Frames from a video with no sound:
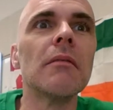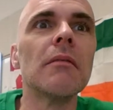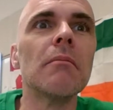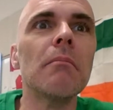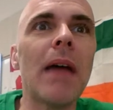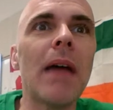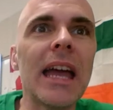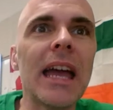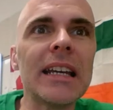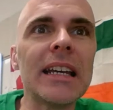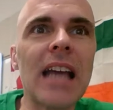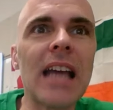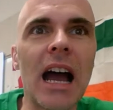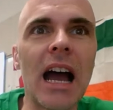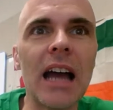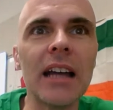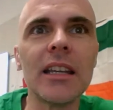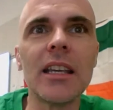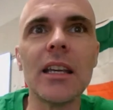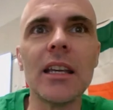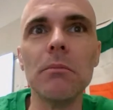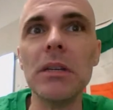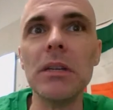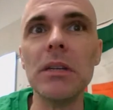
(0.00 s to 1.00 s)

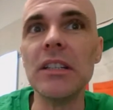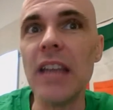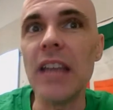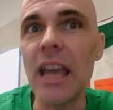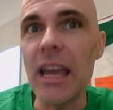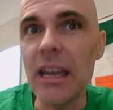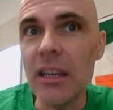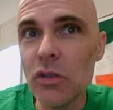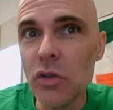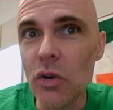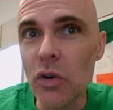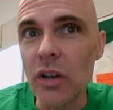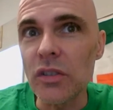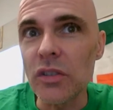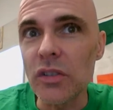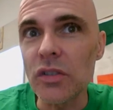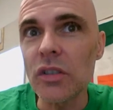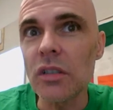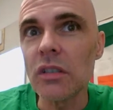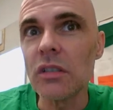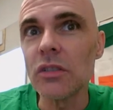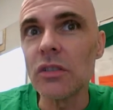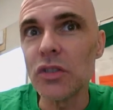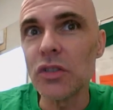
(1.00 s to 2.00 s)
Mankind can be
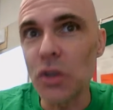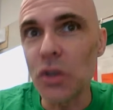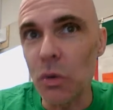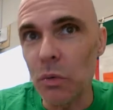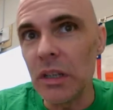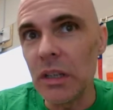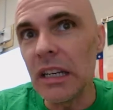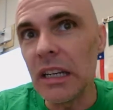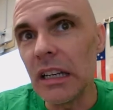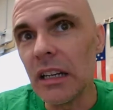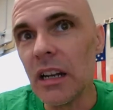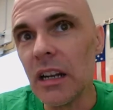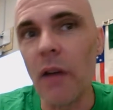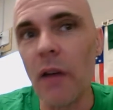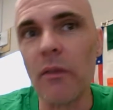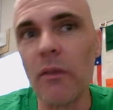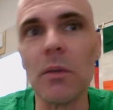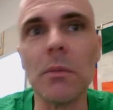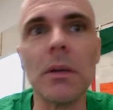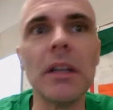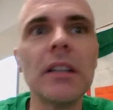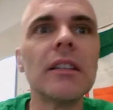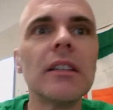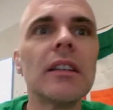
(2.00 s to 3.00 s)
dangerous, so we need
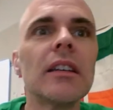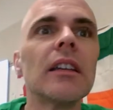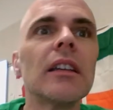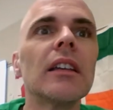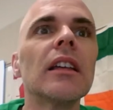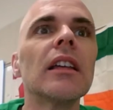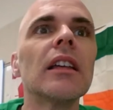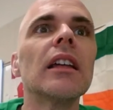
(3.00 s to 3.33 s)
government.